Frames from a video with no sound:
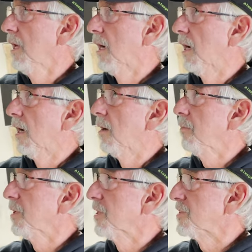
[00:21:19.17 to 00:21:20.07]
uh,
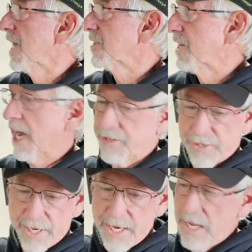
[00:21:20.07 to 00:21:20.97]
because that's
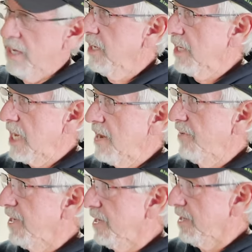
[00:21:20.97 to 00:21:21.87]
actually
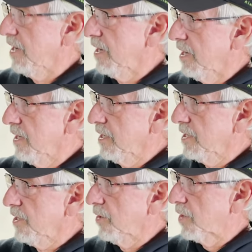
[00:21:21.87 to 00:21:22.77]
even
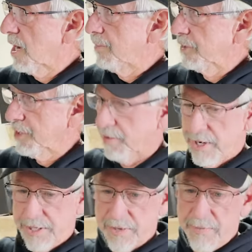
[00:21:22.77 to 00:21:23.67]
you know, a couple of
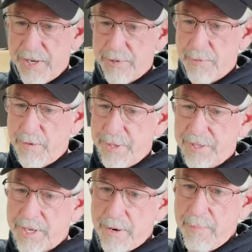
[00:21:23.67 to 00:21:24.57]
degrees of engine movement
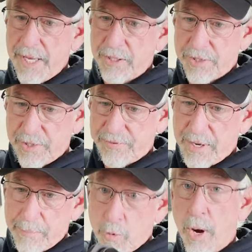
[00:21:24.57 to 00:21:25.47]
is going to make this lift
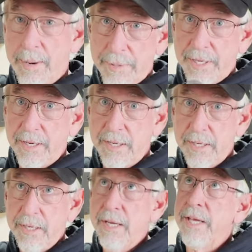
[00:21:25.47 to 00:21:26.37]
up quite a bit
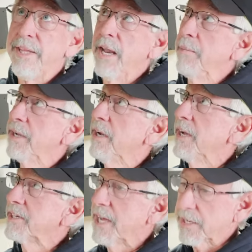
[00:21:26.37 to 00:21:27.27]
uh-huh. and that'll make
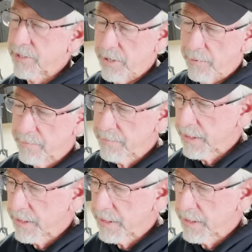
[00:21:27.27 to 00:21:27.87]
contact. So